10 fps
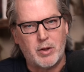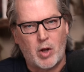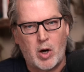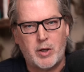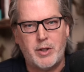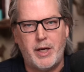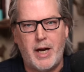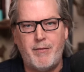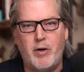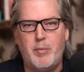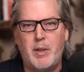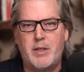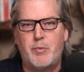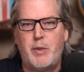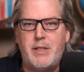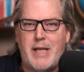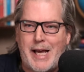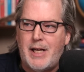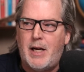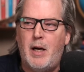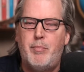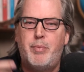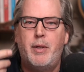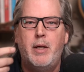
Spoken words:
longer than ever because we take up